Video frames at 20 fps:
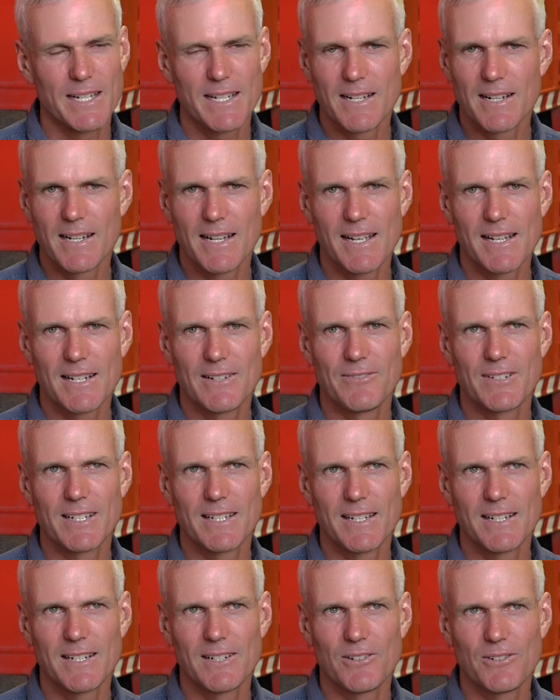and out of
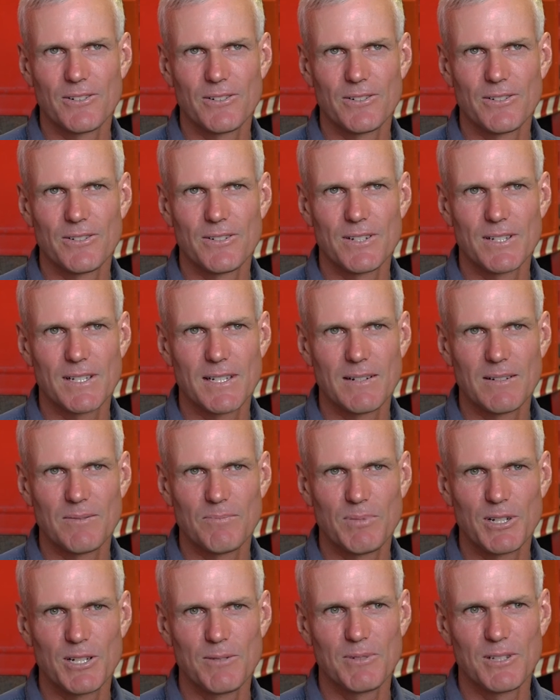town crews
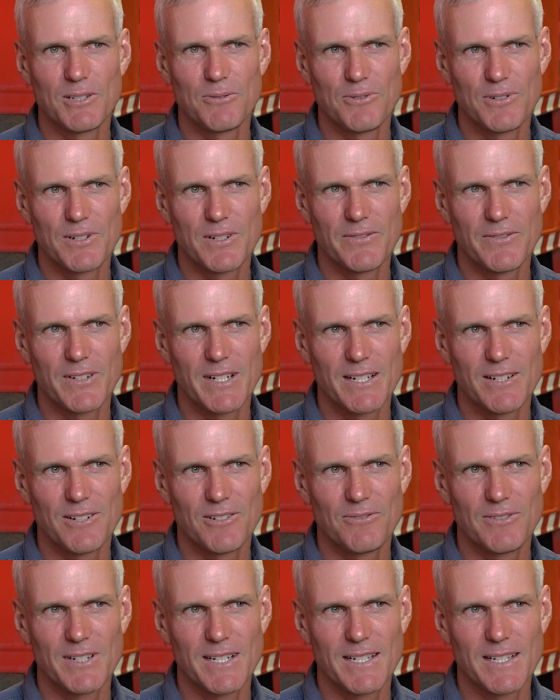and people that wouldn't have
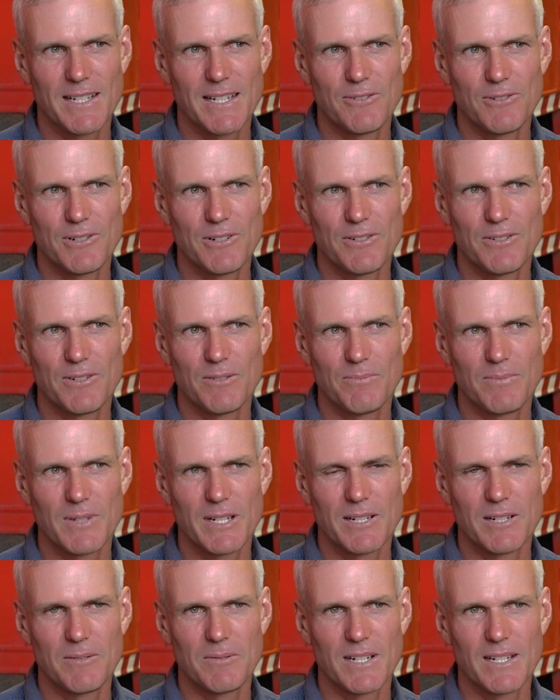known where they were,
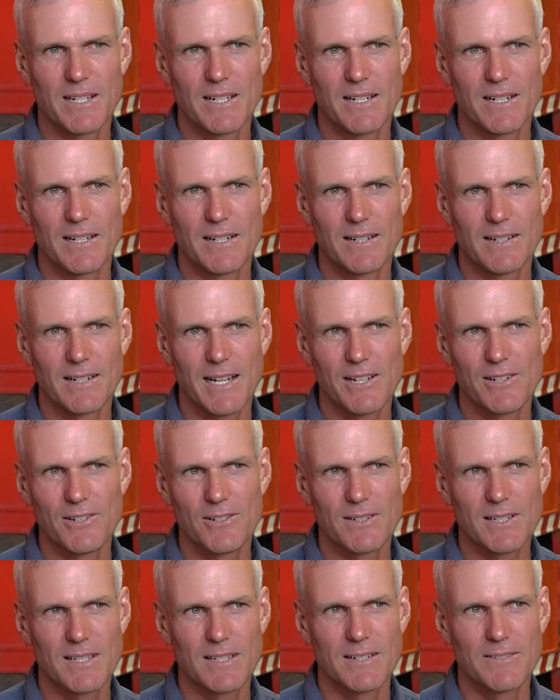and
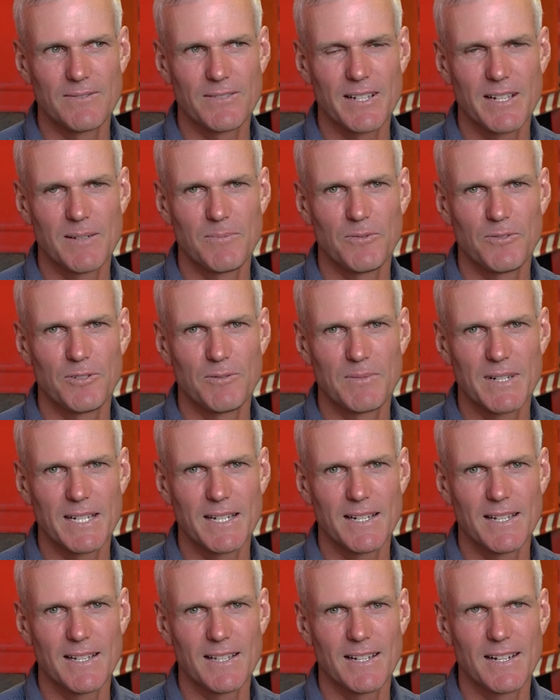locals that have come from
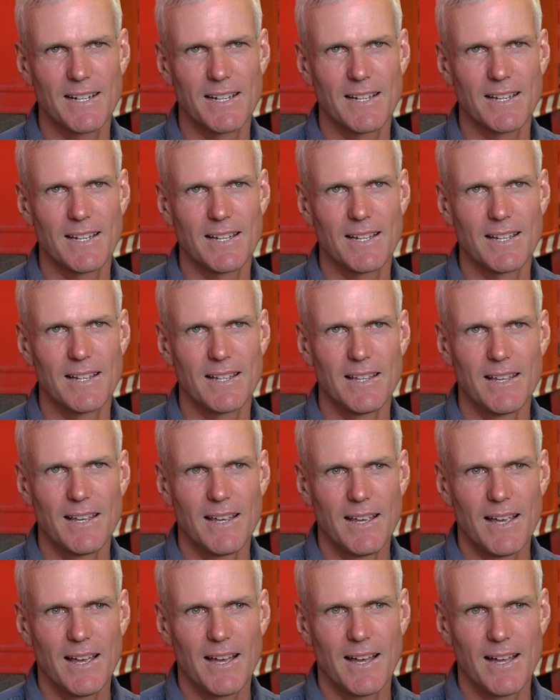town that
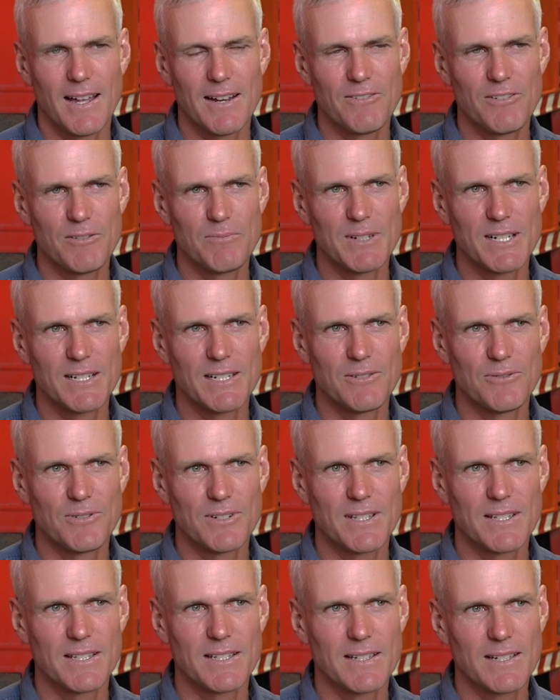aren't familiar
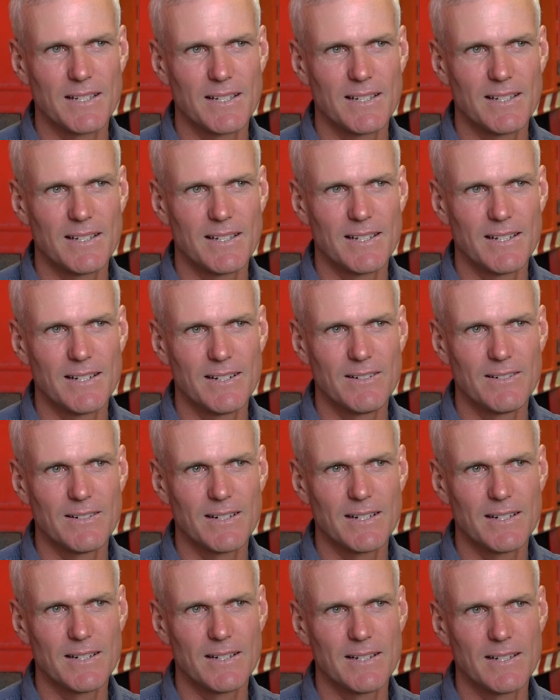with the
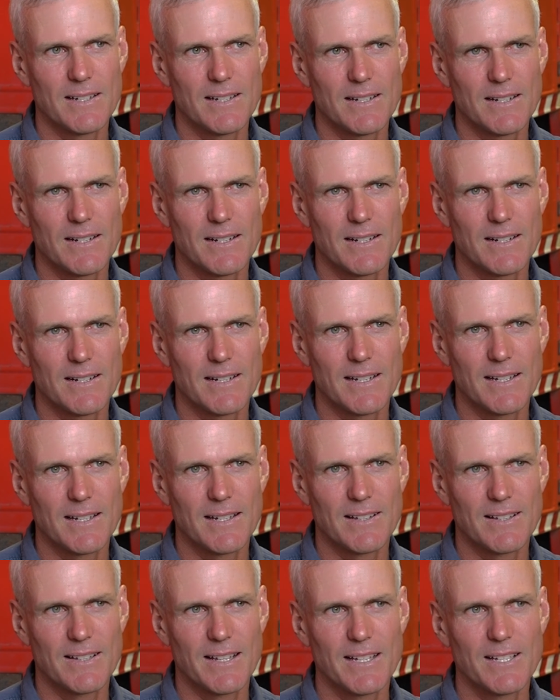area, and
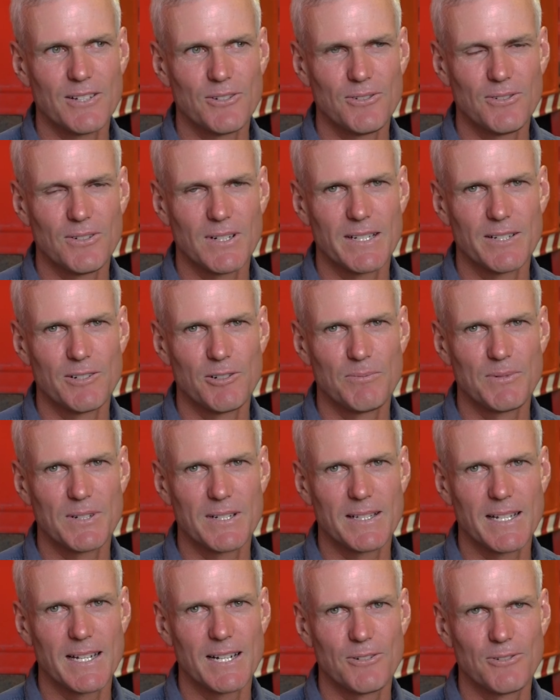they all helped,
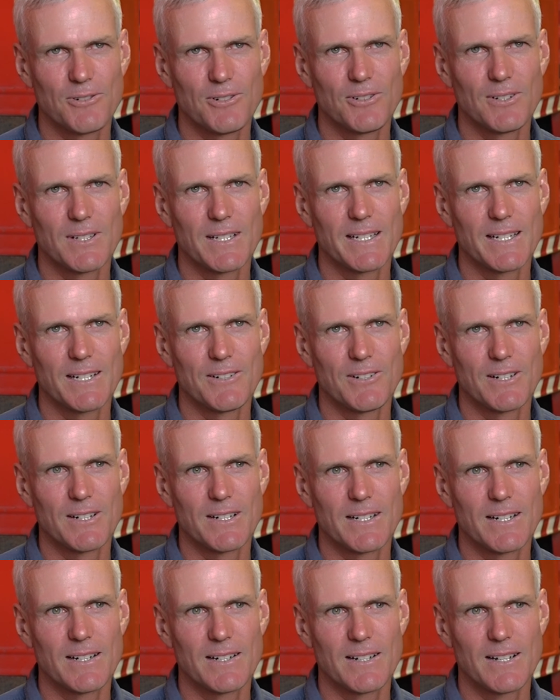and they were all there,
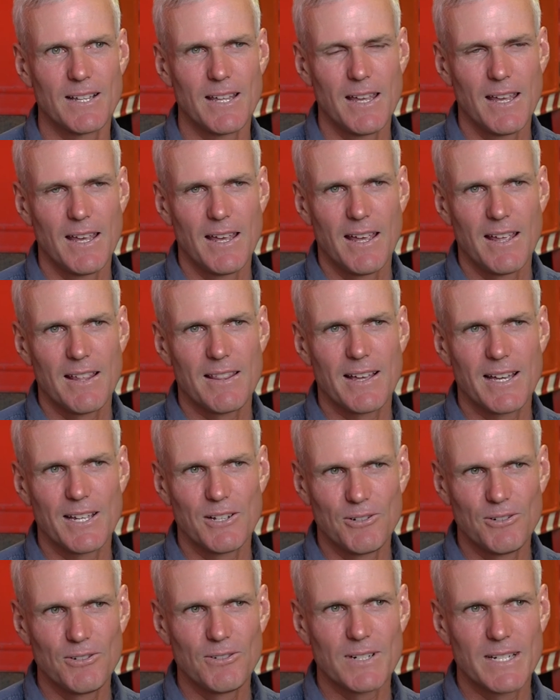and they
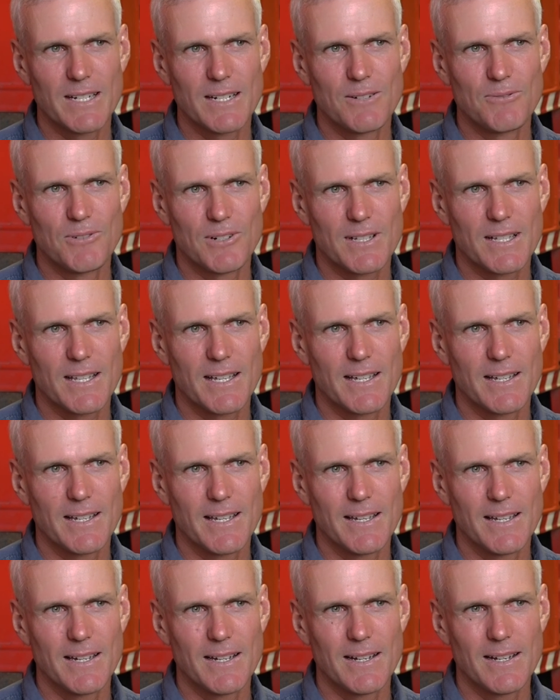all did what they
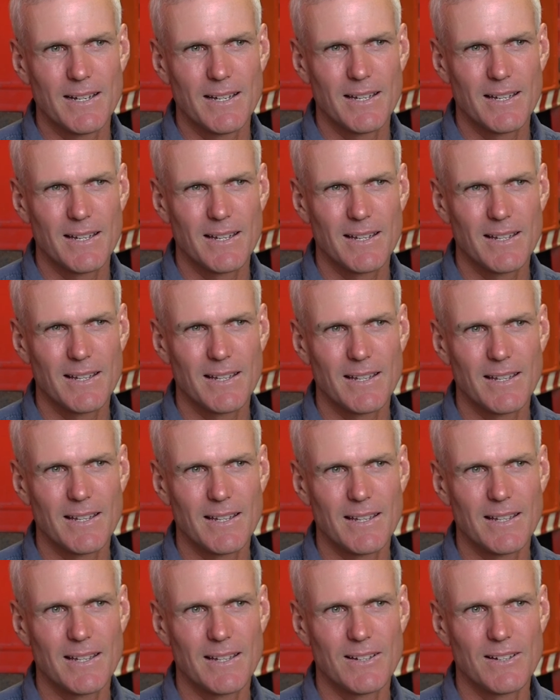can,
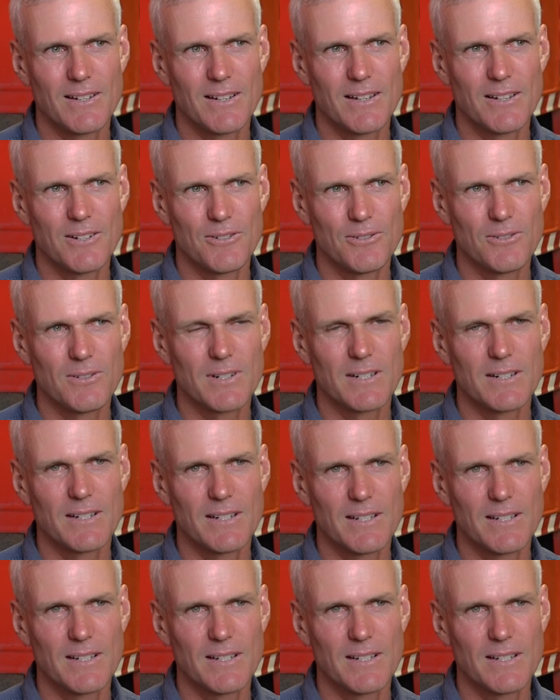and all